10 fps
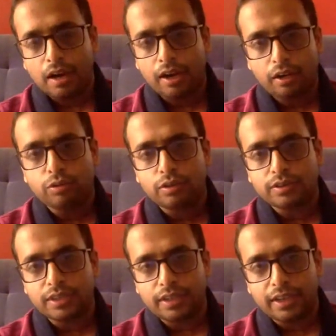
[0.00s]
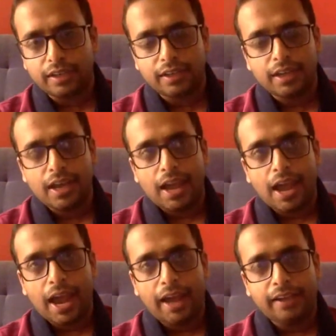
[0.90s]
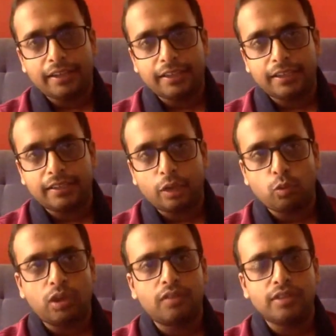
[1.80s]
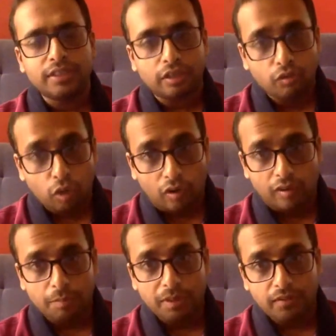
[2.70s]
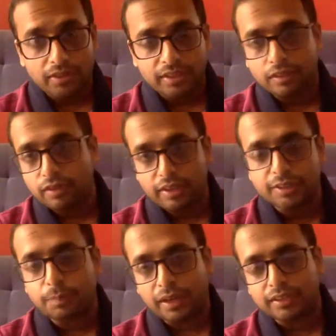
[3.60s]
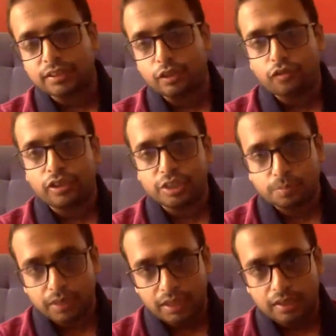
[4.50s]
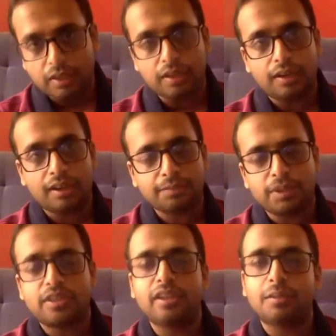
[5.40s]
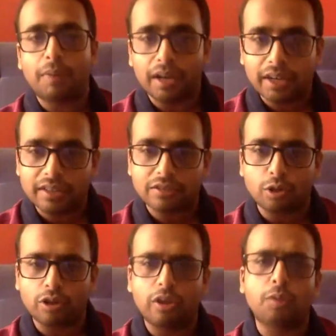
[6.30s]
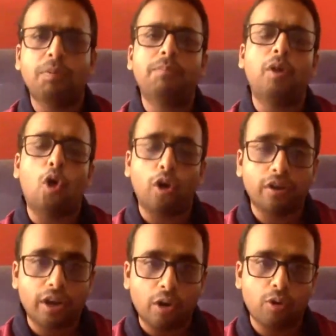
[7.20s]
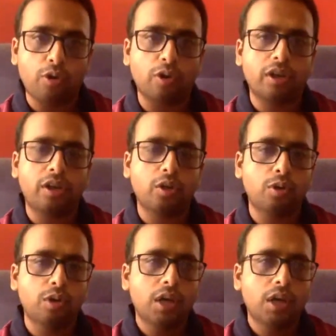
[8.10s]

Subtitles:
in 2009, and that work visit involved me visiting various parts of Kashmir, especially the markets, talking to people on ground, talking to